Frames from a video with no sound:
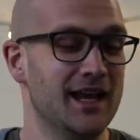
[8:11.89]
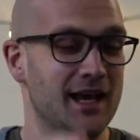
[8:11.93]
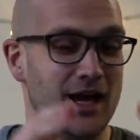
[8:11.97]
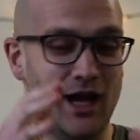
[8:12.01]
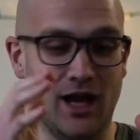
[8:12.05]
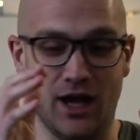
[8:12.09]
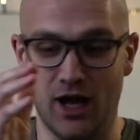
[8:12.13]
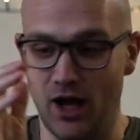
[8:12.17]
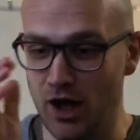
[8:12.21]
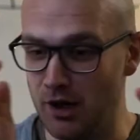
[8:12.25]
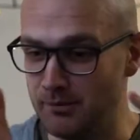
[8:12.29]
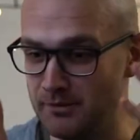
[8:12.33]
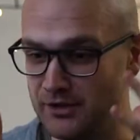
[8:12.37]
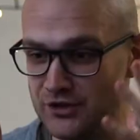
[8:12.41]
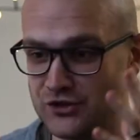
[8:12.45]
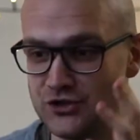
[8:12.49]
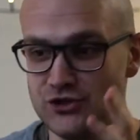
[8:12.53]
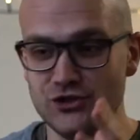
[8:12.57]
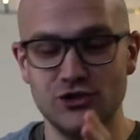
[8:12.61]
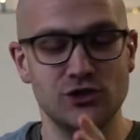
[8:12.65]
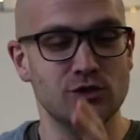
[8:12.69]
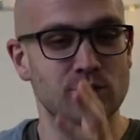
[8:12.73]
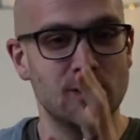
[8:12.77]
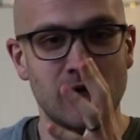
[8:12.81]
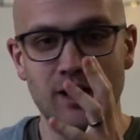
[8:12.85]
A
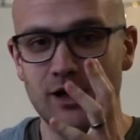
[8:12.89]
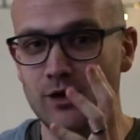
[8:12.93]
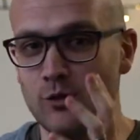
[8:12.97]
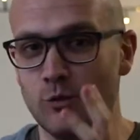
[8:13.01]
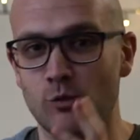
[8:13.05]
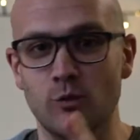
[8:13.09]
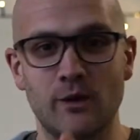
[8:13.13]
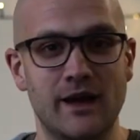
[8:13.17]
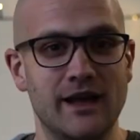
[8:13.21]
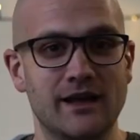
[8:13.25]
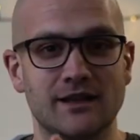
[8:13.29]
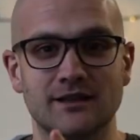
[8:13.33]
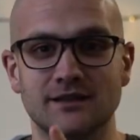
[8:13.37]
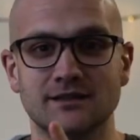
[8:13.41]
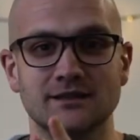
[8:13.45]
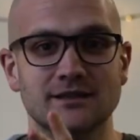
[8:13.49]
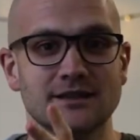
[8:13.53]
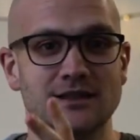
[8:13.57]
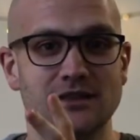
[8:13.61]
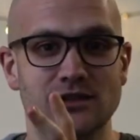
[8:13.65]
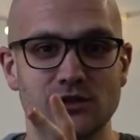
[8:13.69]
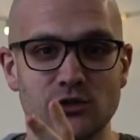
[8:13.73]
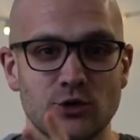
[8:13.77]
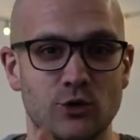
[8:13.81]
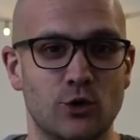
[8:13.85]
mature,
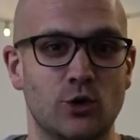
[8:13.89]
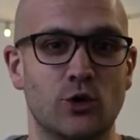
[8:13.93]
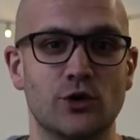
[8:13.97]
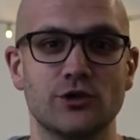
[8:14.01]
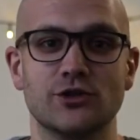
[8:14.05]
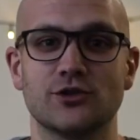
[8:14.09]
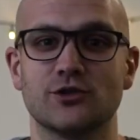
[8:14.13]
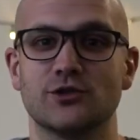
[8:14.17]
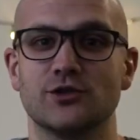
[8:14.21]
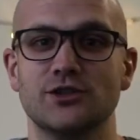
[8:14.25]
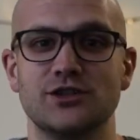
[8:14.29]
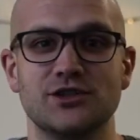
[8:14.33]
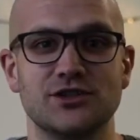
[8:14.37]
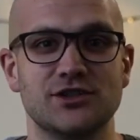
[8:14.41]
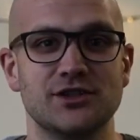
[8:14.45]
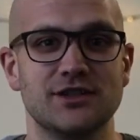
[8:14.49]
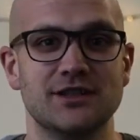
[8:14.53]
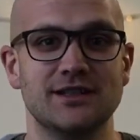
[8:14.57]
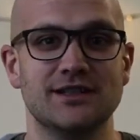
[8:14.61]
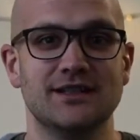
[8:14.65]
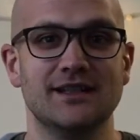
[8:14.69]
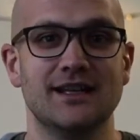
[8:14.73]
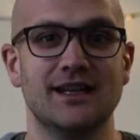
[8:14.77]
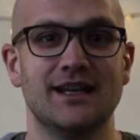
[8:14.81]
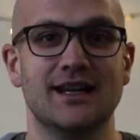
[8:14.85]
well-taught
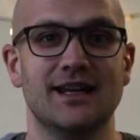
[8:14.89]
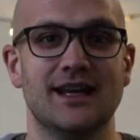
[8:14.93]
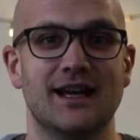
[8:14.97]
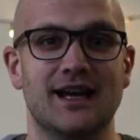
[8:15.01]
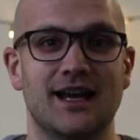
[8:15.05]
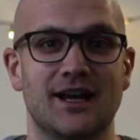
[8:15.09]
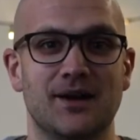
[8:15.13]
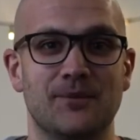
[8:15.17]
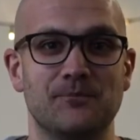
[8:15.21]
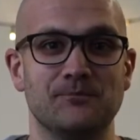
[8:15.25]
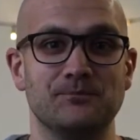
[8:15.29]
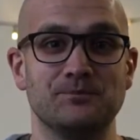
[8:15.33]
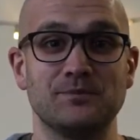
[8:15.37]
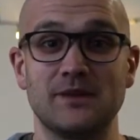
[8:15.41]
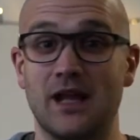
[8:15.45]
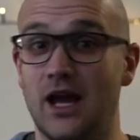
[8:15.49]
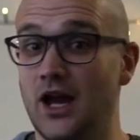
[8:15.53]
Christian, a